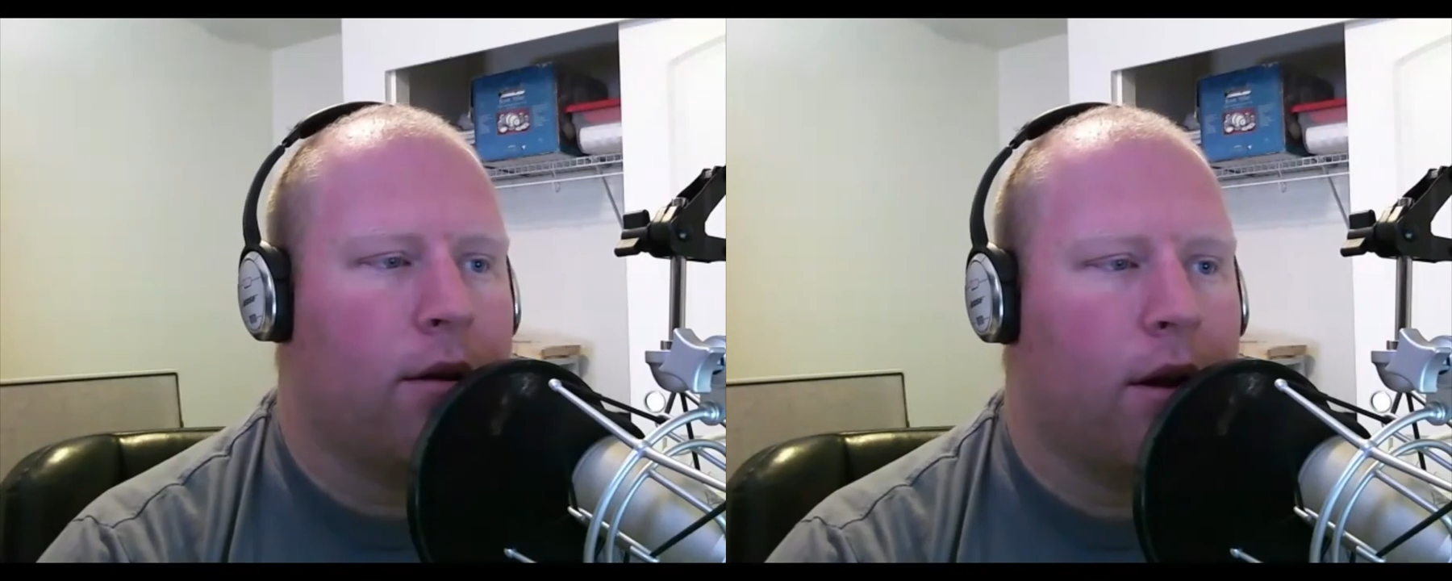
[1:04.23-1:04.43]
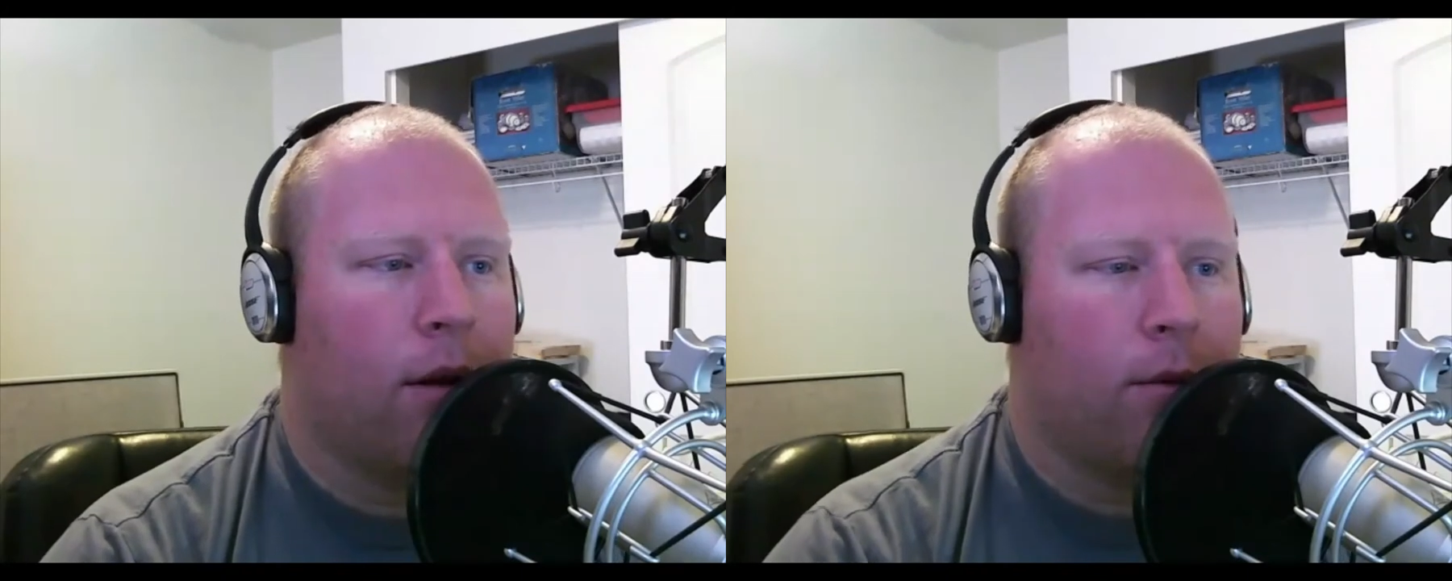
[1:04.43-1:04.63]

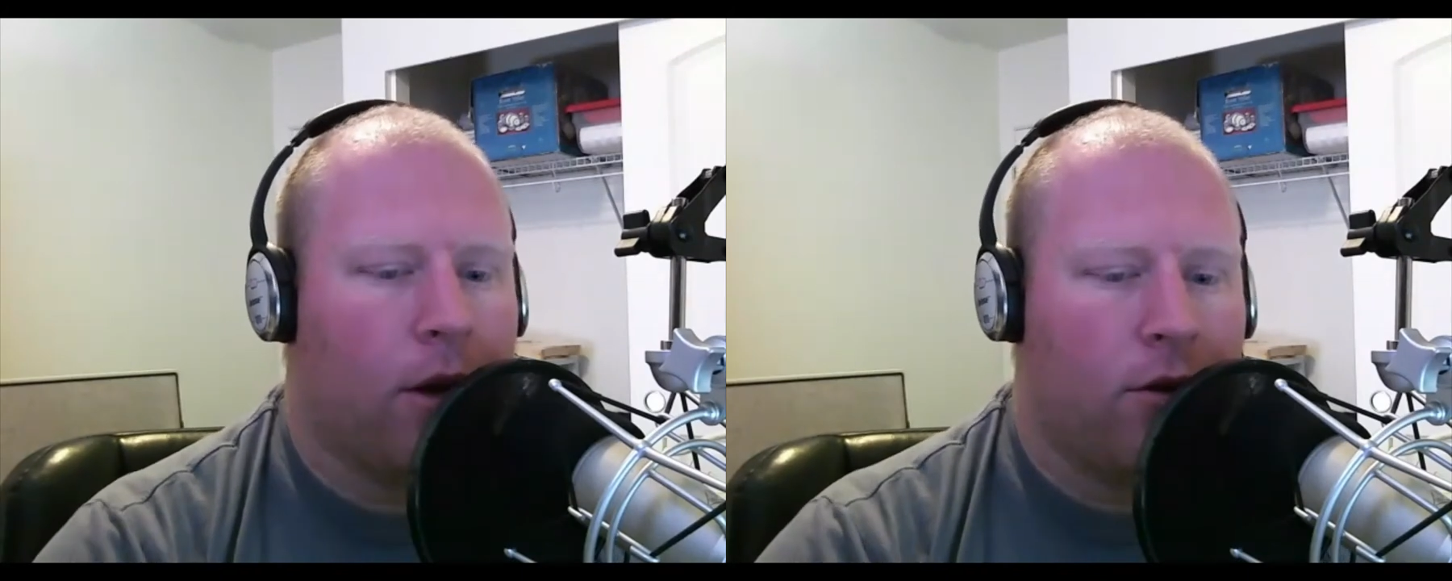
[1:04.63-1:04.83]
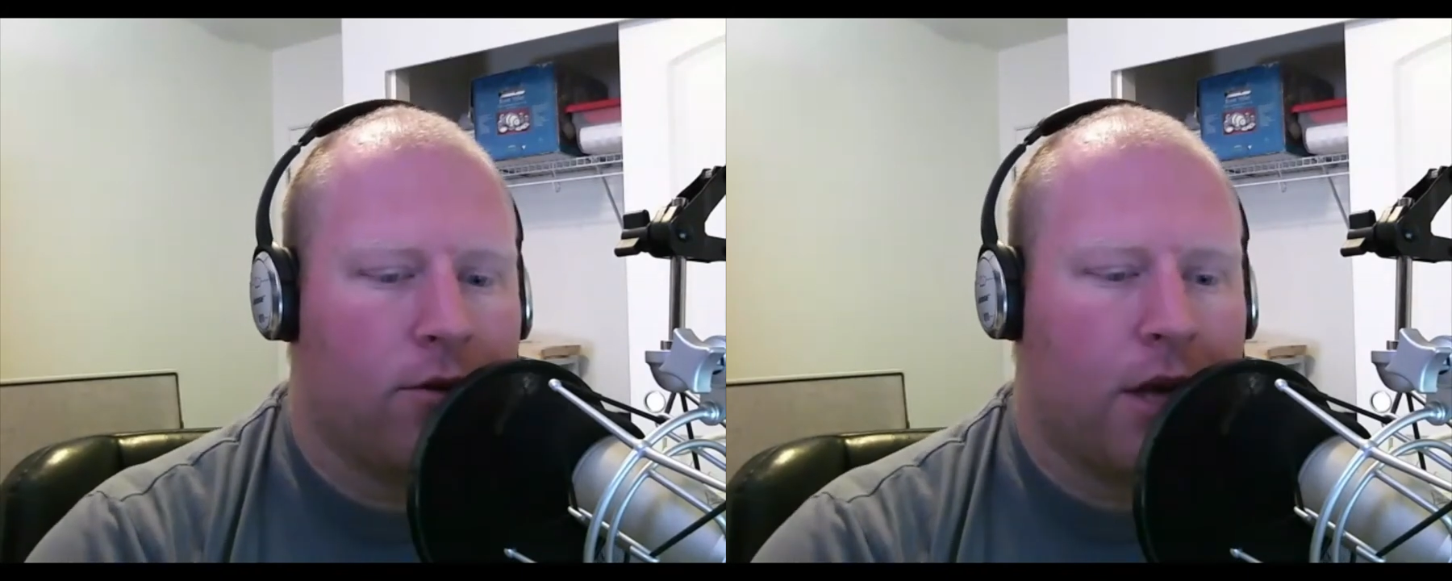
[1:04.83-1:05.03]
and I'm going
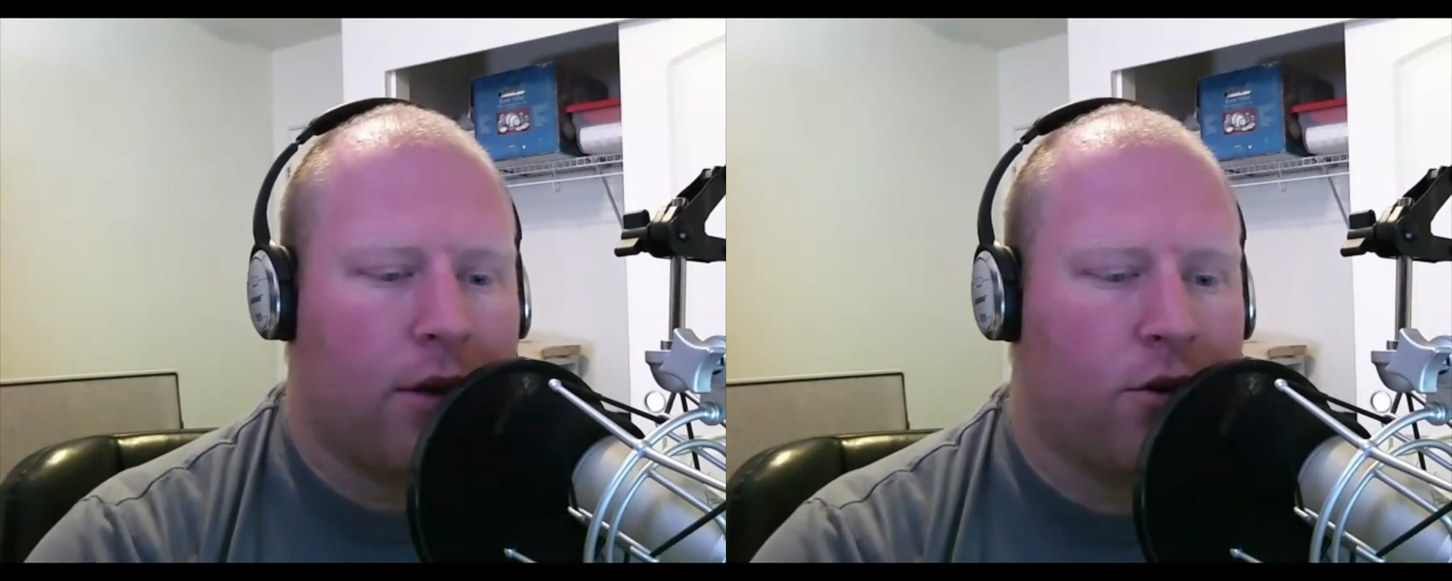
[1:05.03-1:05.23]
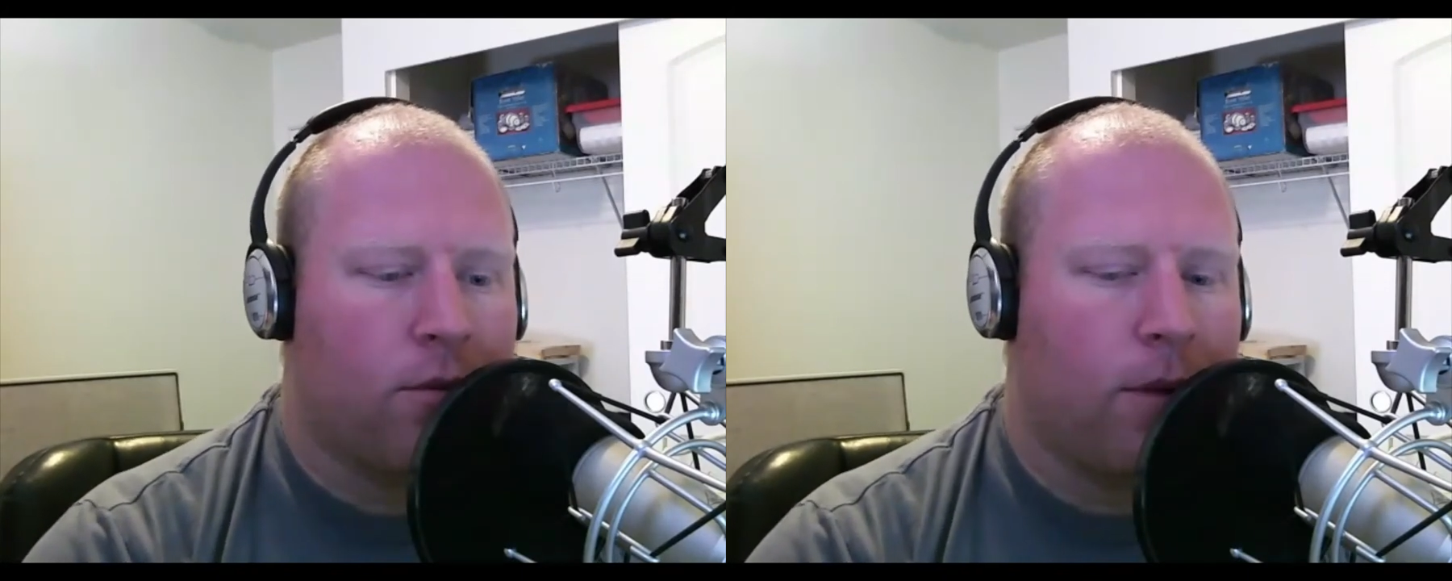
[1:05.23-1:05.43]
to use that term.